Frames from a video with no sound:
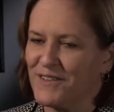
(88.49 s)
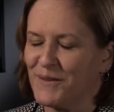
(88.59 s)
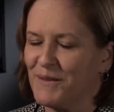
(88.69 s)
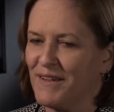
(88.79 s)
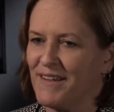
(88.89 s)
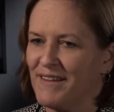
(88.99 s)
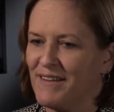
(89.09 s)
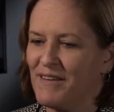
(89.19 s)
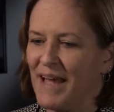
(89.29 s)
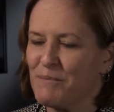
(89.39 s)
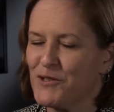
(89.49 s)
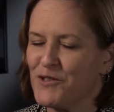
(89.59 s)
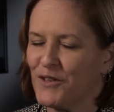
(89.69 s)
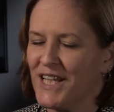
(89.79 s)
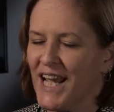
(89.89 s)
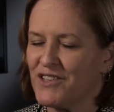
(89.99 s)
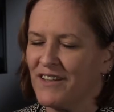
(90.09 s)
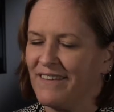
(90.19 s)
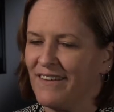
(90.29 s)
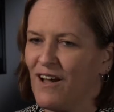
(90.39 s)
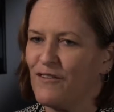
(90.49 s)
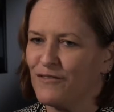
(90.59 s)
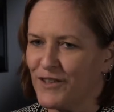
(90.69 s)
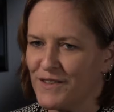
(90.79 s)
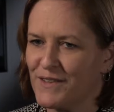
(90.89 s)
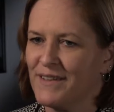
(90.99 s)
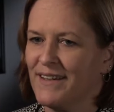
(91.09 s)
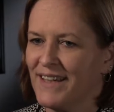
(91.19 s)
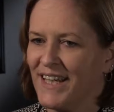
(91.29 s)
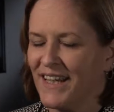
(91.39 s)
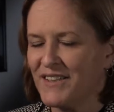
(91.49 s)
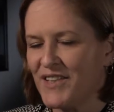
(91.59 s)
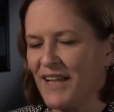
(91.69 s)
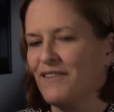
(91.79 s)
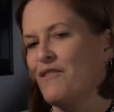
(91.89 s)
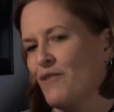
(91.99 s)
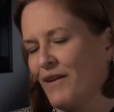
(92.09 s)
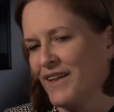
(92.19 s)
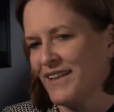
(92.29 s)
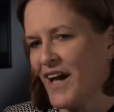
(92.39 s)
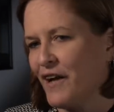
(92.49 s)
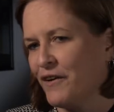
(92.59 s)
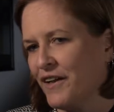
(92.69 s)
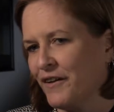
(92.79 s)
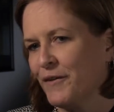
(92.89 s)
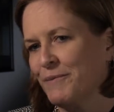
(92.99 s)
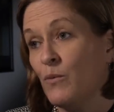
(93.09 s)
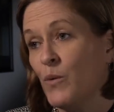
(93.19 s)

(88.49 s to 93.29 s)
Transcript: So that personal connection at the conference can extend throughout the entire year.